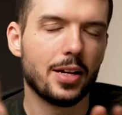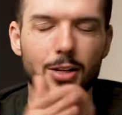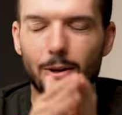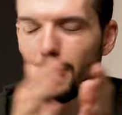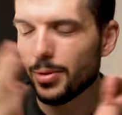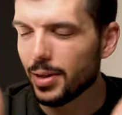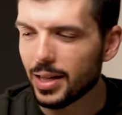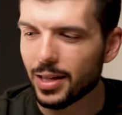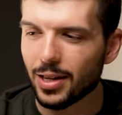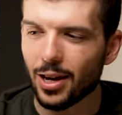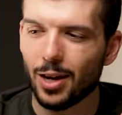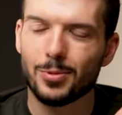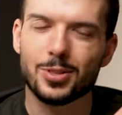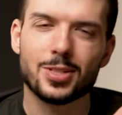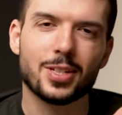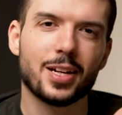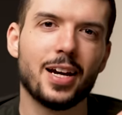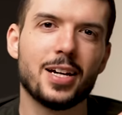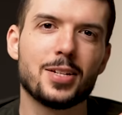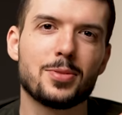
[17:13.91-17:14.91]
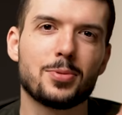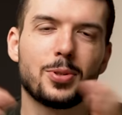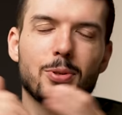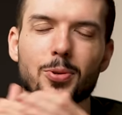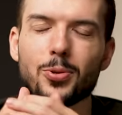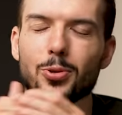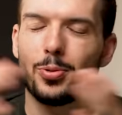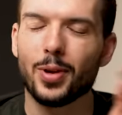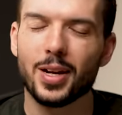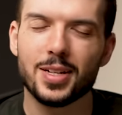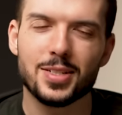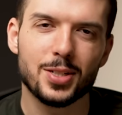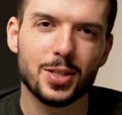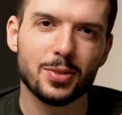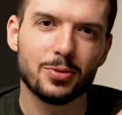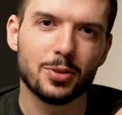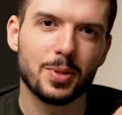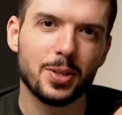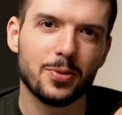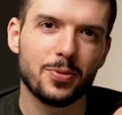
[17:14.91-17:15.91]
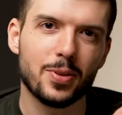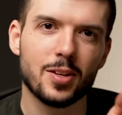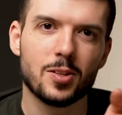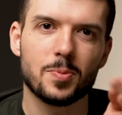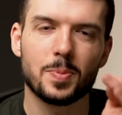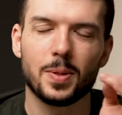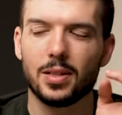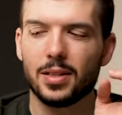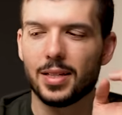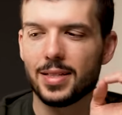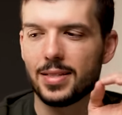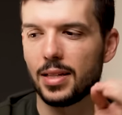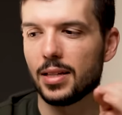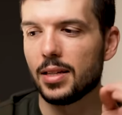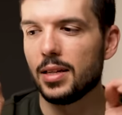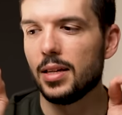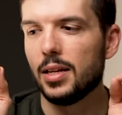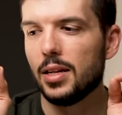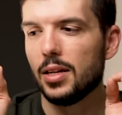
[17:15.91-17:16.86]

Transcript: I know the e-commerce guys will go crazy over me for this, but listen,